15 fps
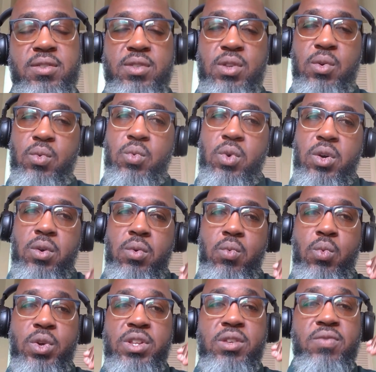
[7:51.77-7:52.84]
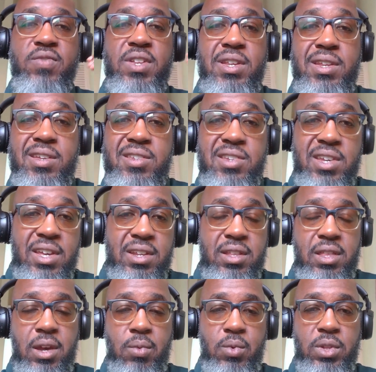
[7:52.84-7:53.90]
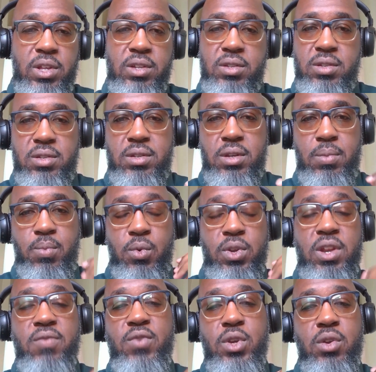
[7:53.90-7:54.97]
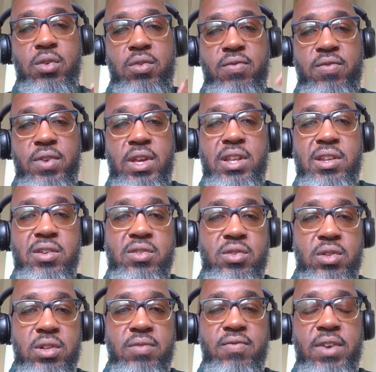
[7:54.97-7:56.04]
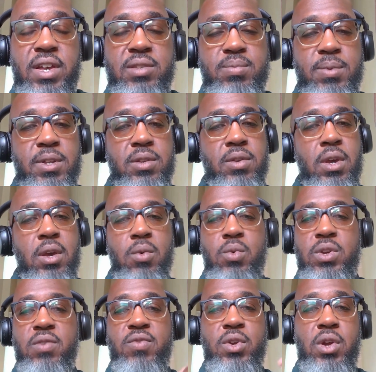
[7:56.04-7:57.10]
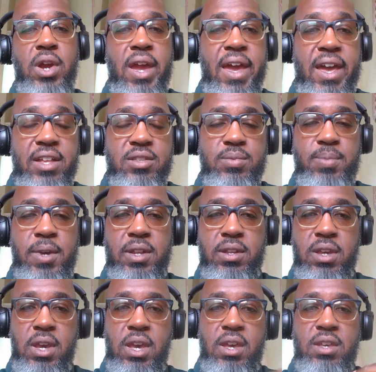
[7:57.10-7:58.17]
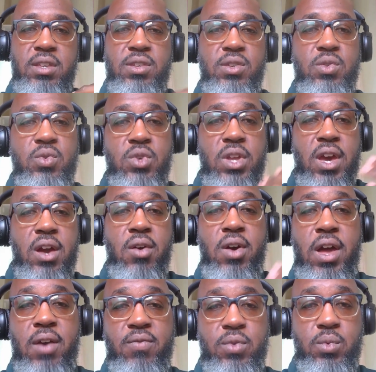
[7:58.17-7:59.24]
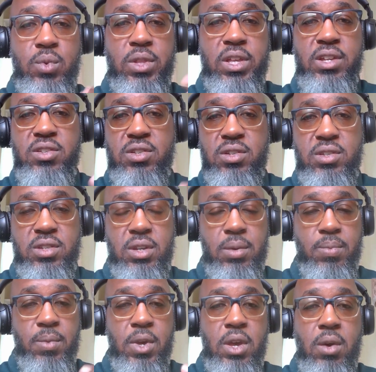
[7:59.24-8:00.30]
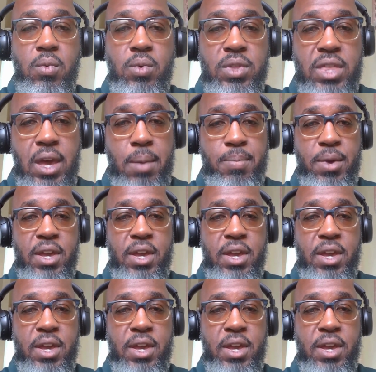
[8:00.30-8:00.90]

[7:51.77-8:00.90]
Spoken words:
So when you've initiated that relationship, whatever your initial investment, whatever your ad spend, you now have a relationship with that